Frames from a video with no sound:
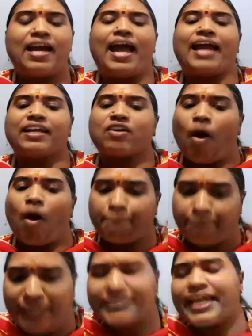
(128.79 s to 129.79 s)
any
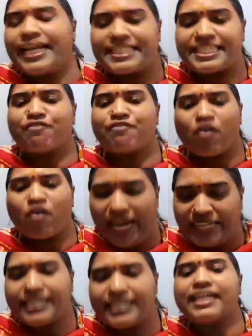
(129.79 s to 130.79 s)
competency for
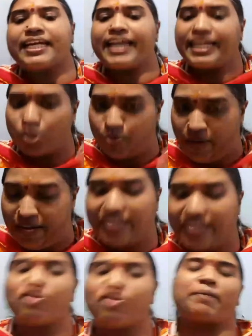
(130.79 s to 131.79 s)
entering into an
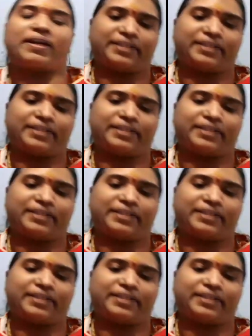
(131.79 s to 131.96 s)
agreement.